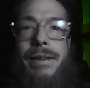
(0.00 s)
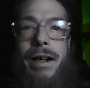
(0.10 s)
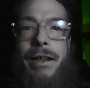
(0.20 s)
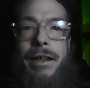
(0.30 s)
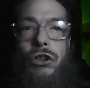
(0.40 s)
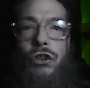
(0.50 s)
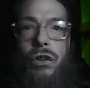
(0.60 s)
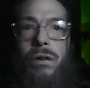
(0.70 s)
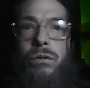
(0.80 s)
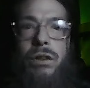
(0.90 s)
I
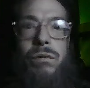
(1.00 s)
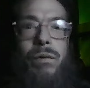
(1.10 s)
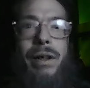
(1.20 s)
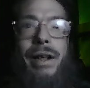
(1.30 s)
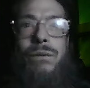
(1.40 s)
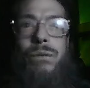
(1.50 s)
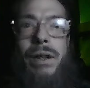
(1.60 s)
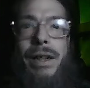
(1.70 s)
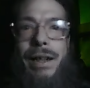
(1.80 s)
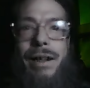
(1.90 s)
should have just went
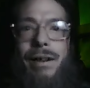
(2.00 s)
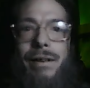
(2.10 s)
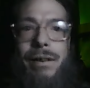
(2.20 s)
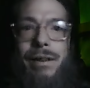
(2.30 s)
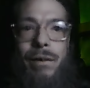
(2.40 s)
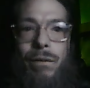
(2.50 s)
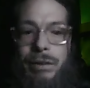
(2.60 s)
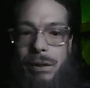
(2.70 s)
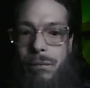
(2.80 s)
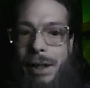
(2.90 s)
NVIDIA.
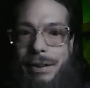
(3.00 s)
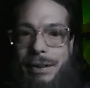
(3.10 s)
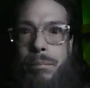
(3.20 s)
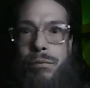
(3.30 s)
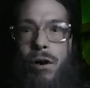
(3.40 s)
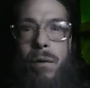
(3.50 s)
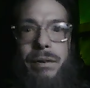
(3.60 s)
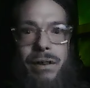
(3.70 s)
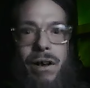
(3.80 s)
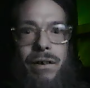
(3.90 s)
Wouldn't have had that problem
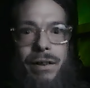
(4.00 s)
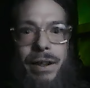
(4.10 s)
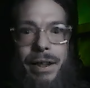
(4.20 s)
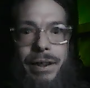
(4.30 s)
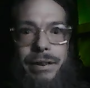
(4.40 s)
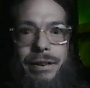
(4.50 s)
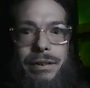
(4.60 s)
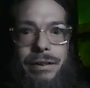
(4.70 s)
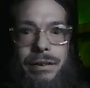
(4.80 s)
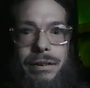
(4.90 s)
entirely.
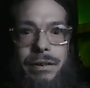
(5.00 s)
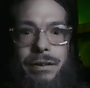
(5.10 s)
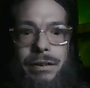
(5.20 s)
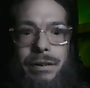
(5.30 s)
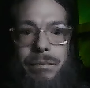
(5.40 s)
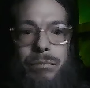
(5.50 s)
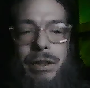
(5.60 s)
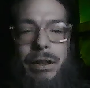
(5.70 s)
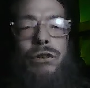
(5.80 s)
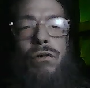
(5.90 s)
But
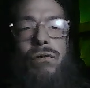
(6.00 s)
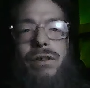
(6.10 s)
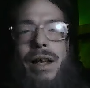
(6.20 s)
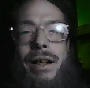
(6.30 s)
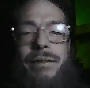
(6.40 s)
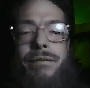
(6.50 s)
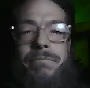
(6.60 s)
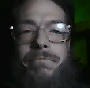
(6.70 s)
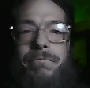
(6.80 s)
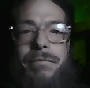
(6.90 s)
I chose that.
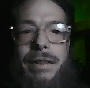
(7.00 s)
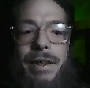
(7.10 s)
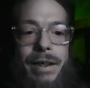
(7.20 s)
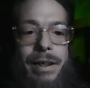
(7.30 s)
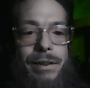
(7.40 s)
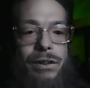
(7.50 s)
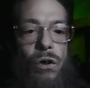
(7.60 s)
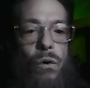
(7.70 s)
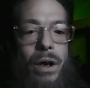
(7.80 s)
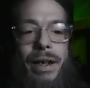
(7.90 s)

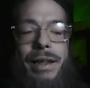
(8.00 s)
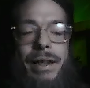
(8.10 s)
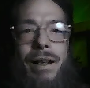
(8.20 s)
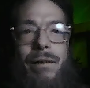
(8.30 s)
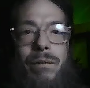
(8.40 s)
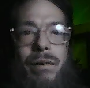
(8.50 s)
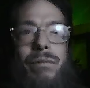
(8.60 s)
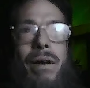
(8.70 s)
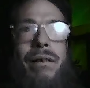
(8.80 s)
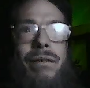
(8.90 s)
So I'm
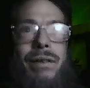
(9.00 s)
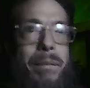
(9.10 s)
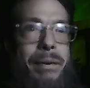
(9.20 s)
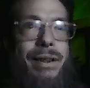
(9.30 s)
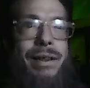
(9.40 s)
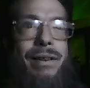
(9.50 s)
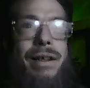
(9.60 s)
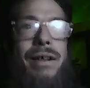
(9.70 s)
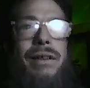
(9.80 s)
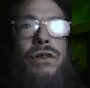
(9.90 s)
rather limited
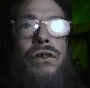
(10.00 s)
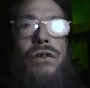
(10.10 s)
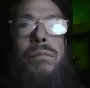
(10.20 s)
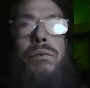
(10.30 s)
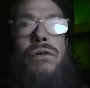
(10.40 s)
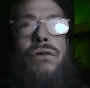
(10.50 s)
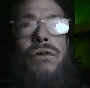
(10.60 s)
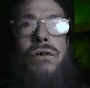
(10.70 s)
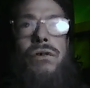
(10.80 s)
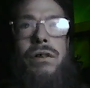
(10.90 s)
to
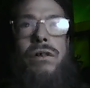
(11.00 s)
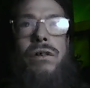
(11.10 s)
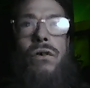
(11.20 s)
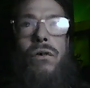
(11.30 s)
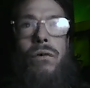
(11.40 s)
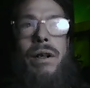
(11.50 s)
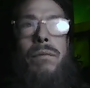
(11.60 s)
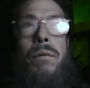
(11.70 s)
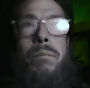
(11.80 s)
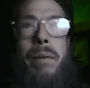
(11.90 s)
Ubuntu or
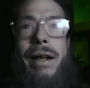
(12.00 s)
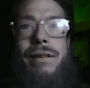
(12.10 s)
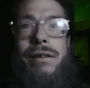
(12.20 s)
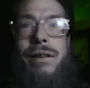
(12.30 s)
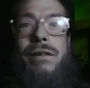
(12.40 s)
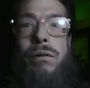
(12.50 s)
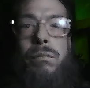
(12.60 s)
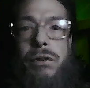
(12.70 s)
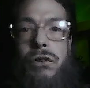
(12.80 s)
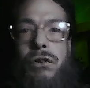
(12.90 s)
whatever base
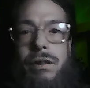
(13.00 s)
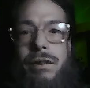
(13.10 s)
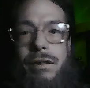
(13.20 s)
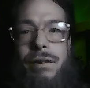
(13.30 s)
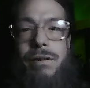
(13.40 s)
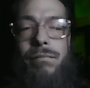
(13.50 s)
distributions.